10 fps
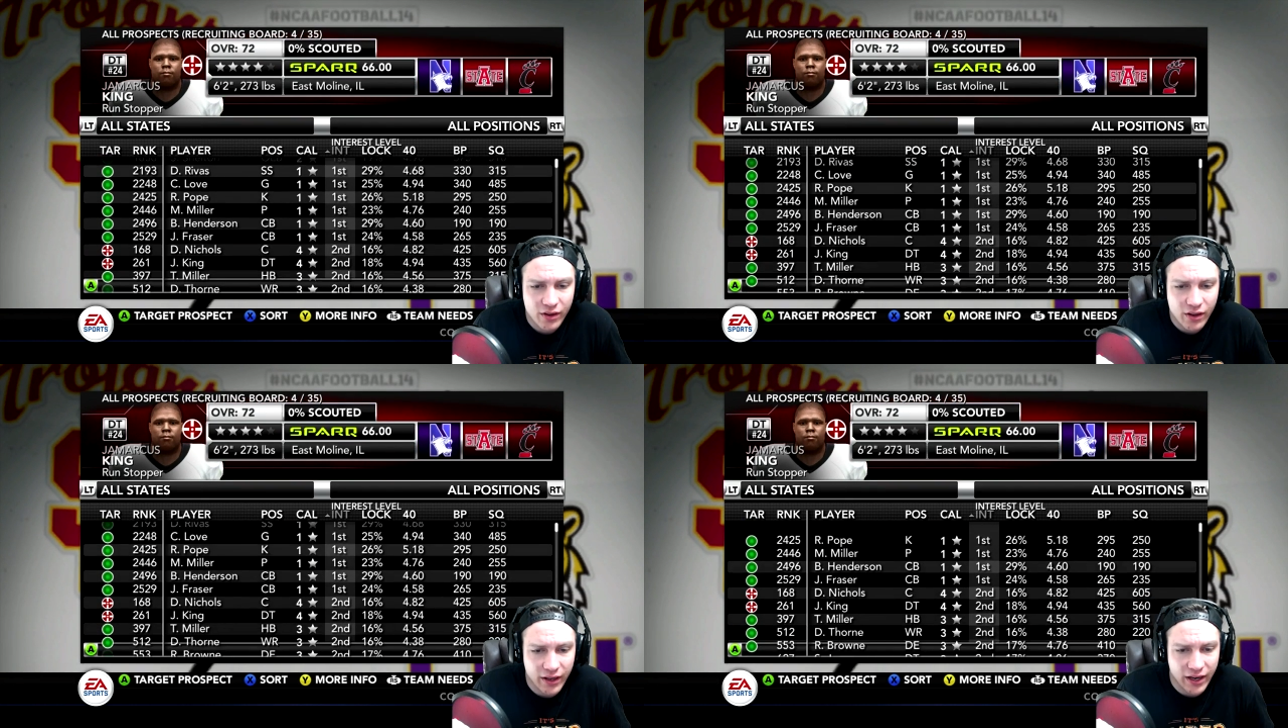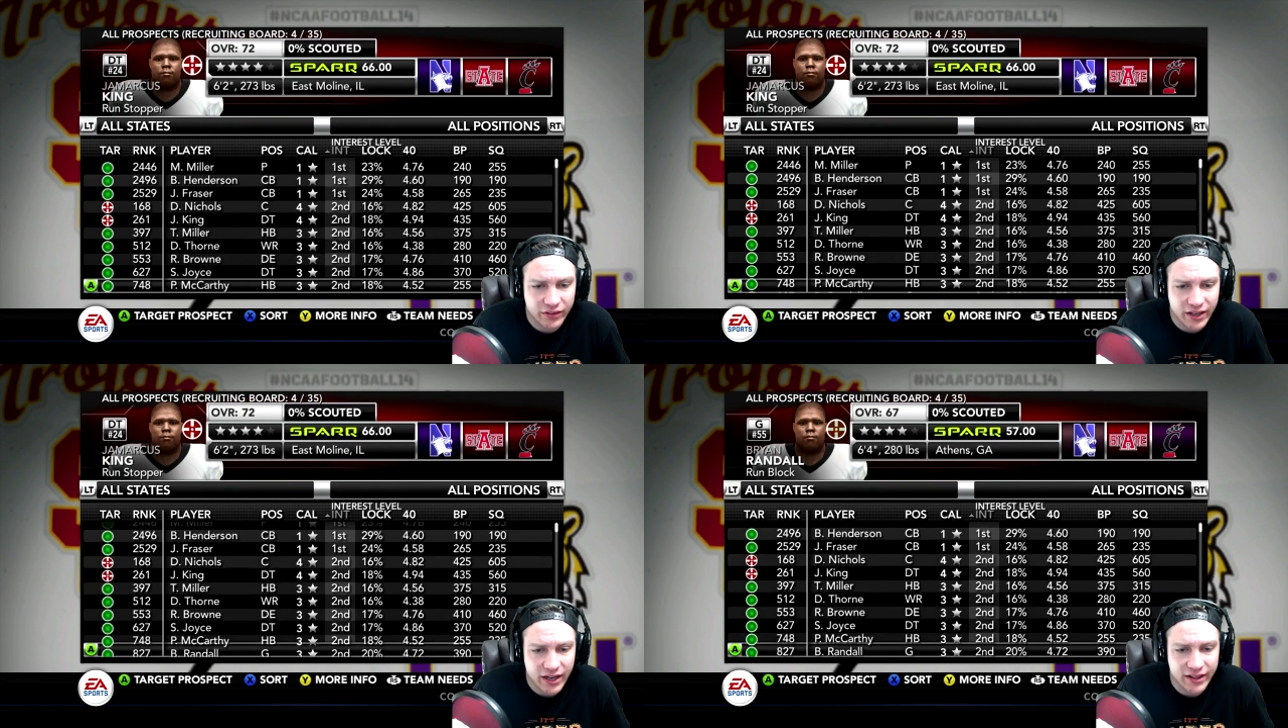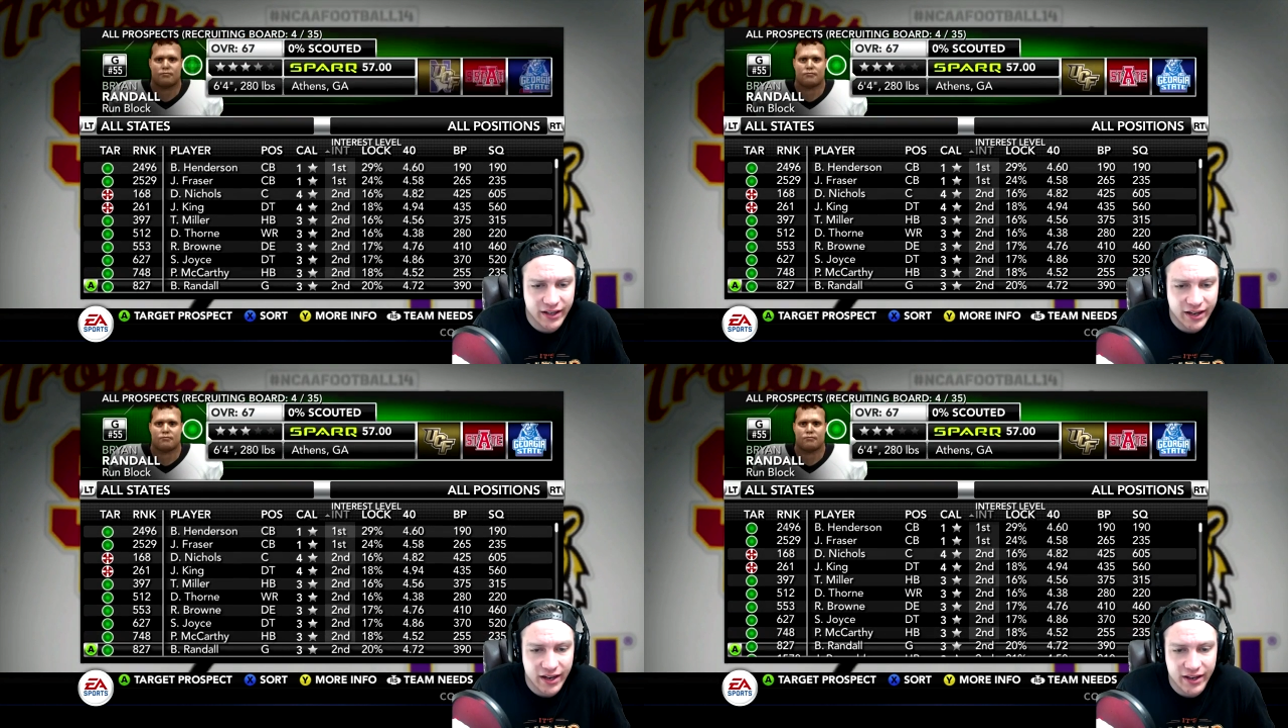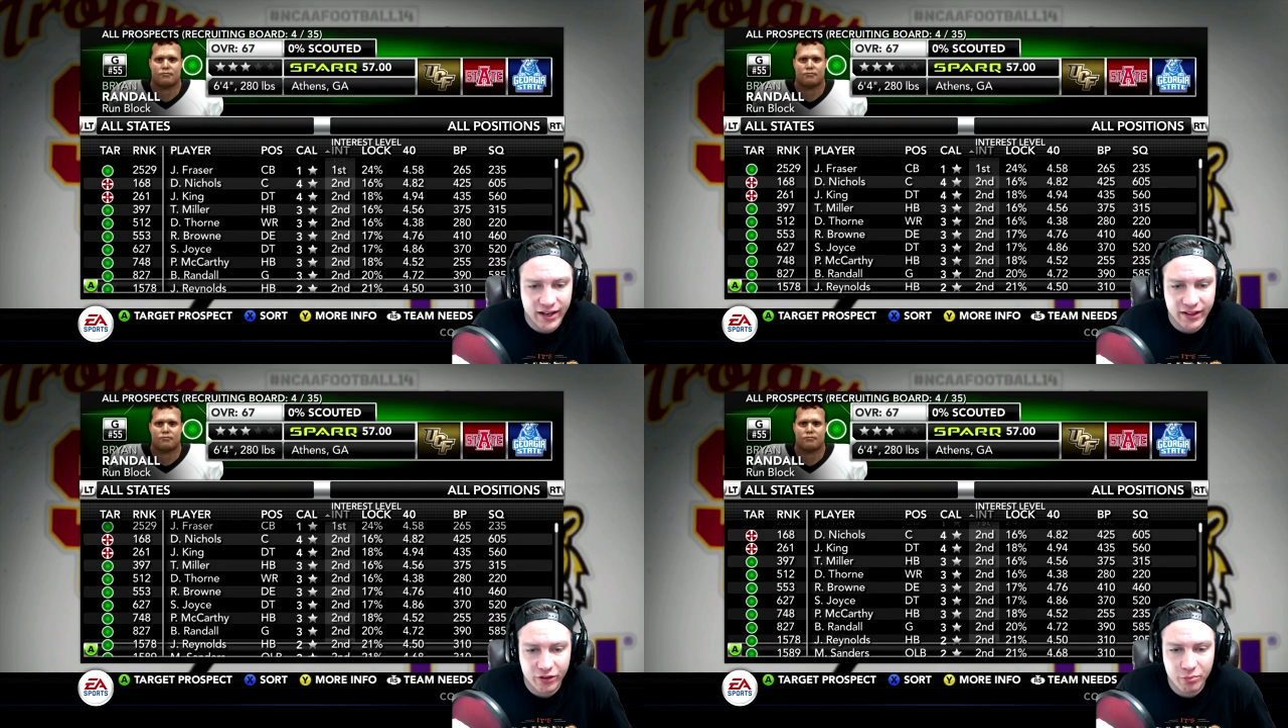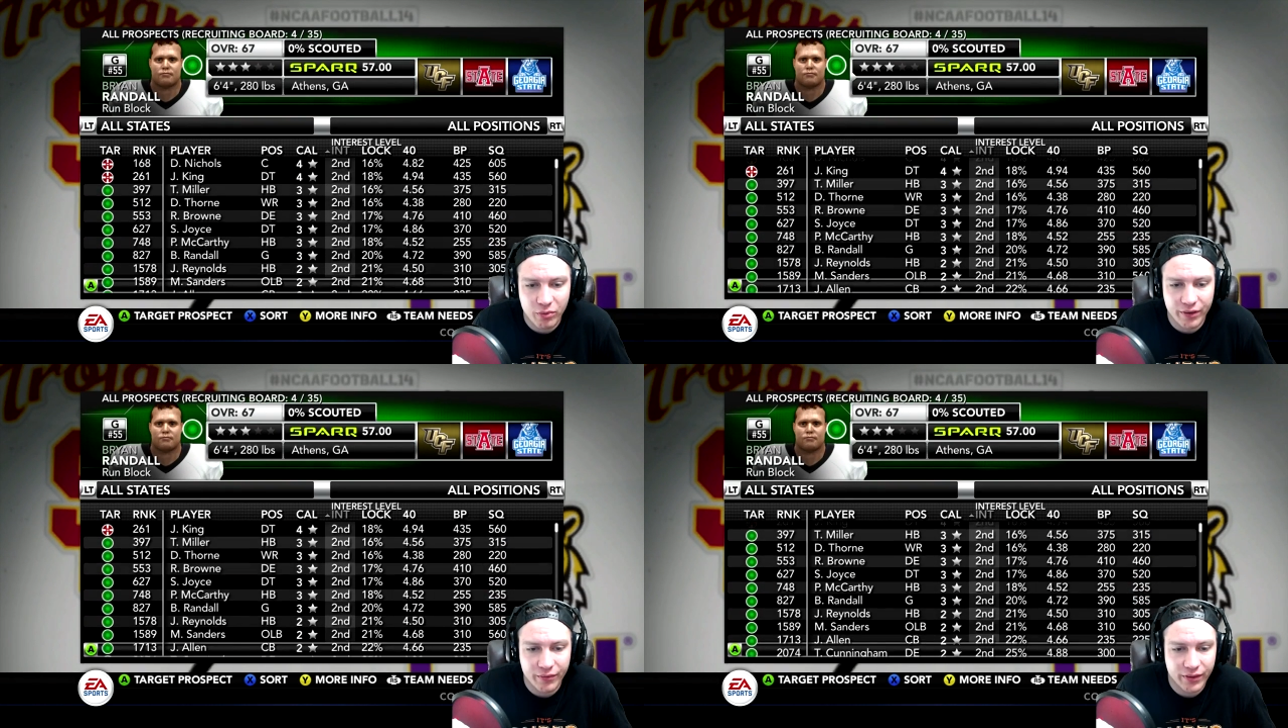Like, I'll take anything I can get at this
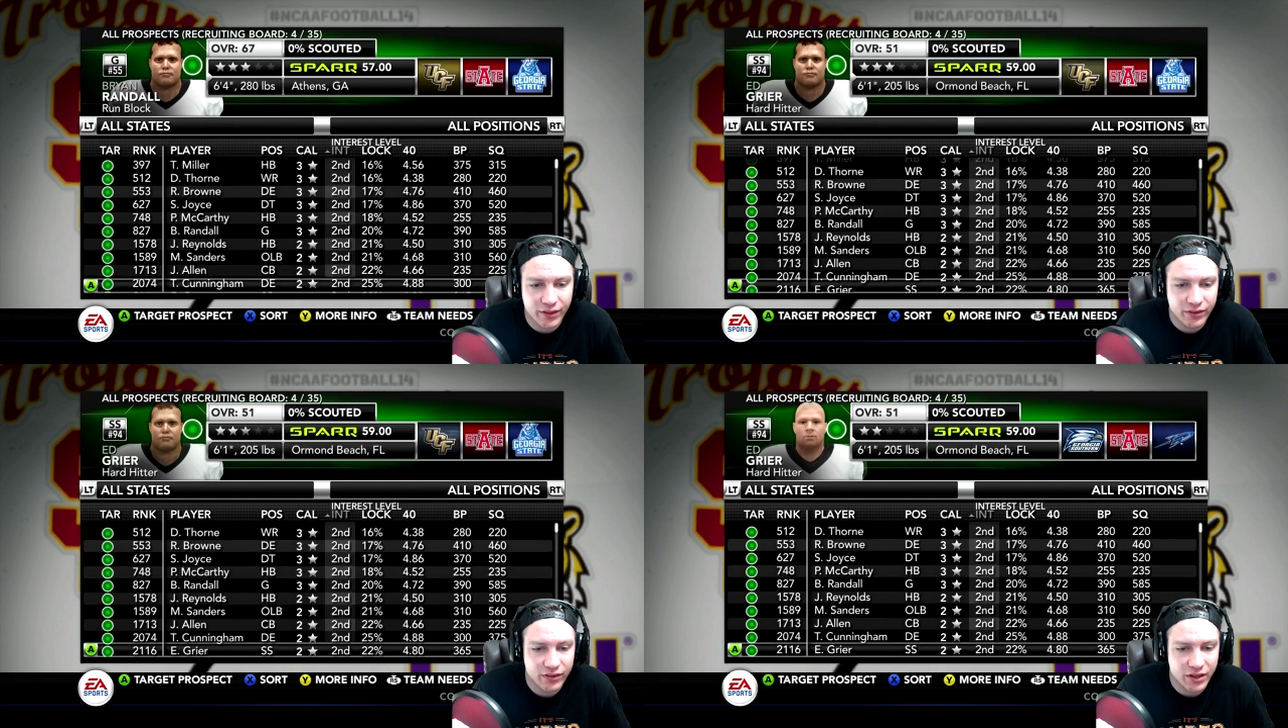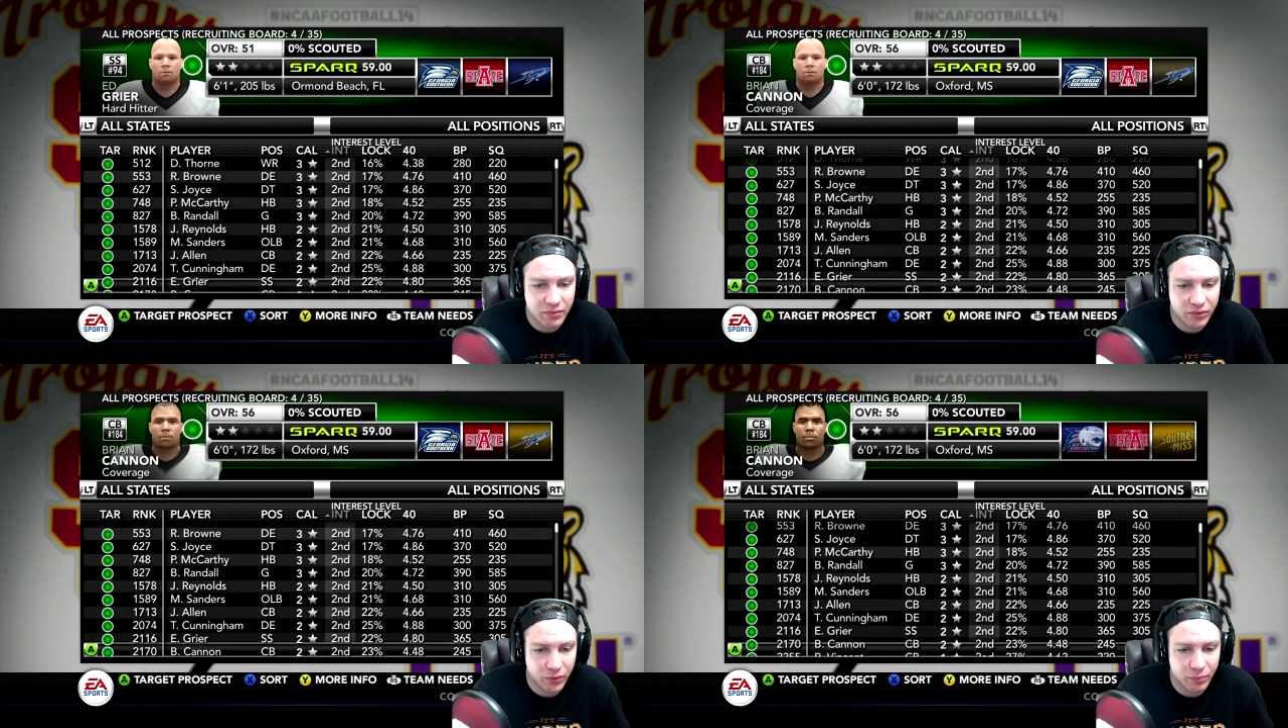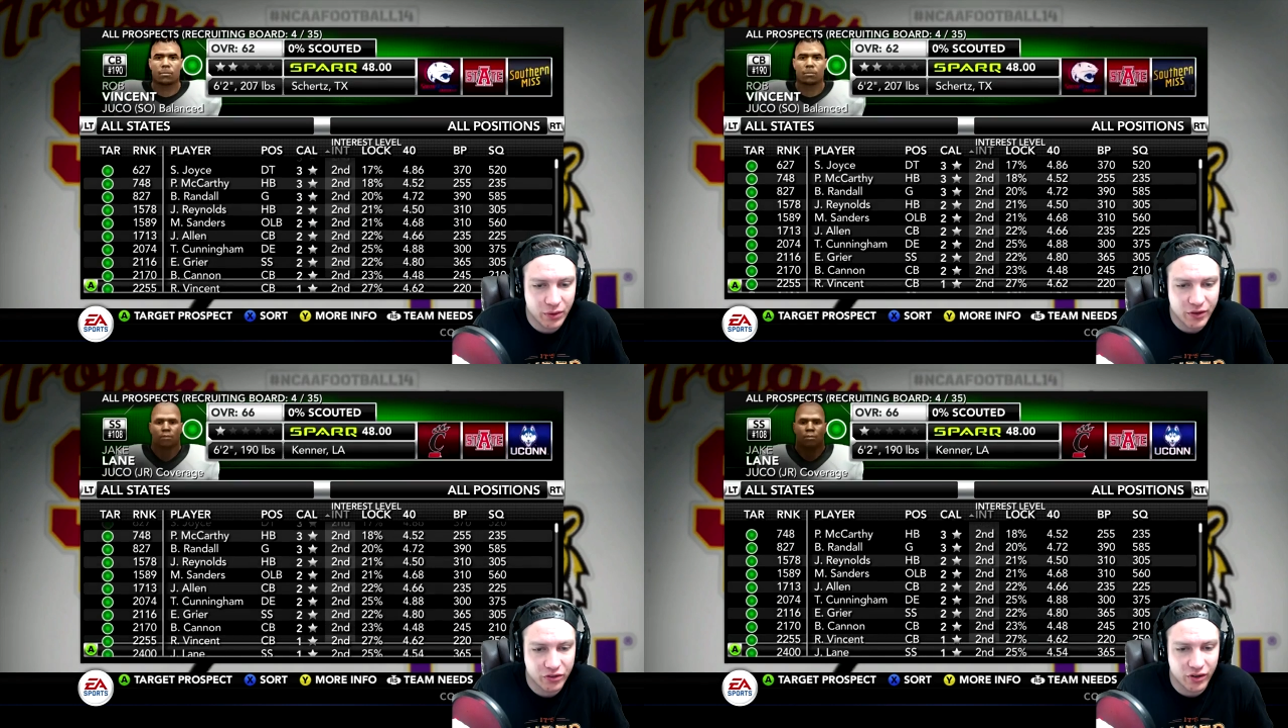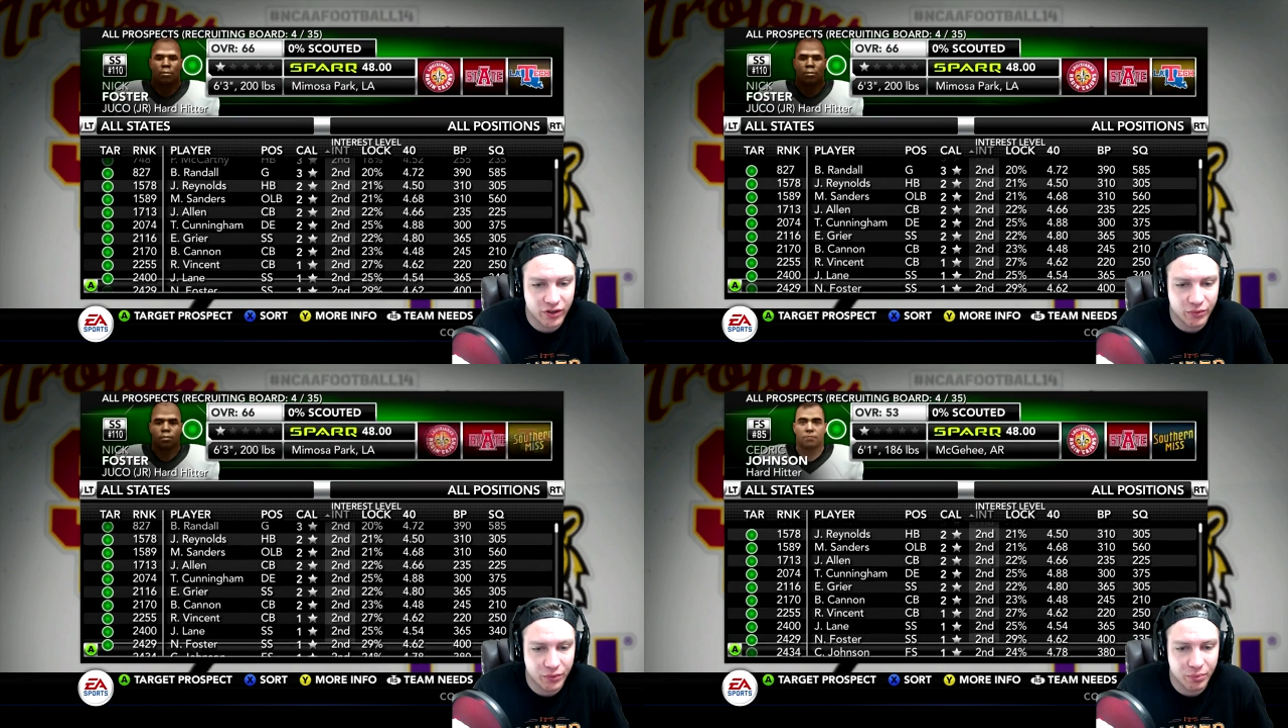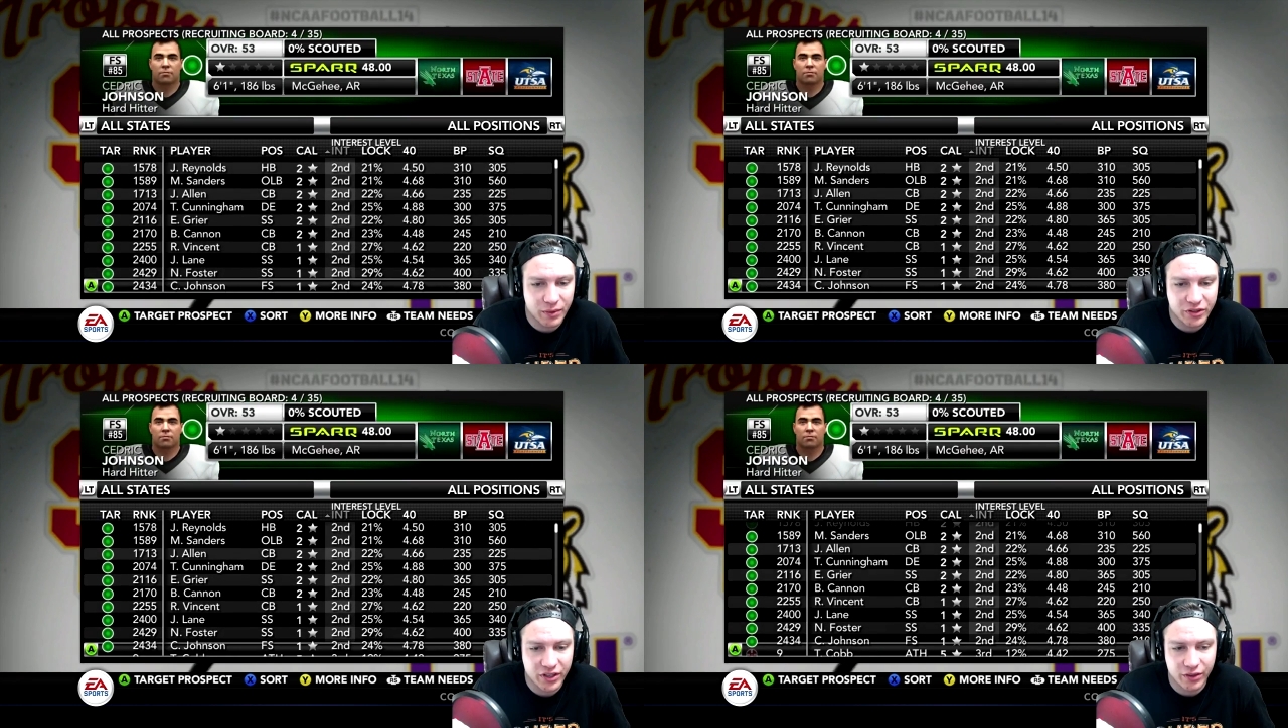point with this team because we're pretty much started. We're pretty much hitting the